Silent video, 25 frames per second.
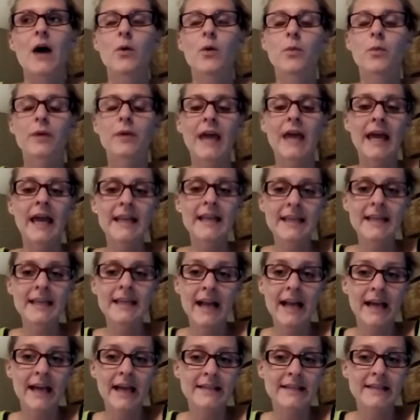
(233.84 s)
Katie
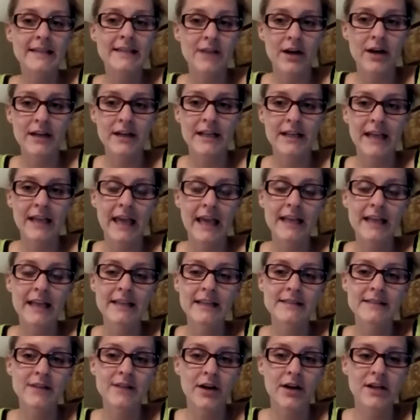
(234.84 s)

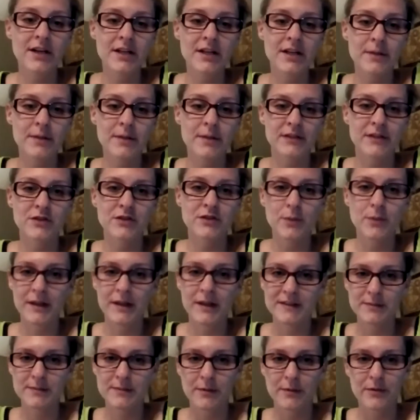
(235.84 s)
started about 2
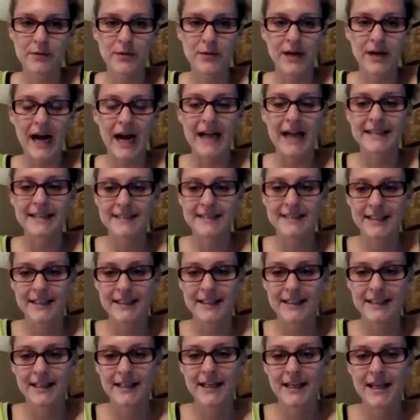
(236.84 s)
months before I
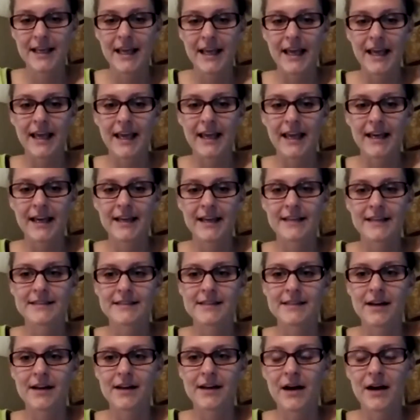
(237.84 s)
did. And
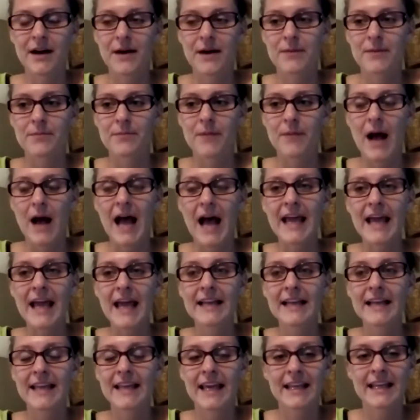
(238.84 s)
I
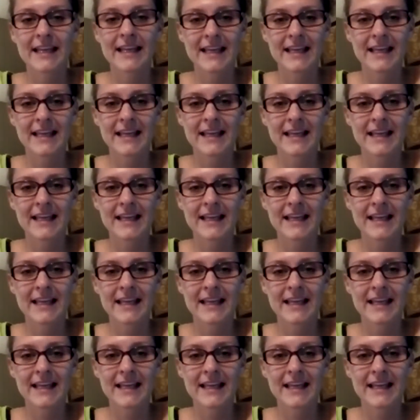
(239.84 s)
had Katie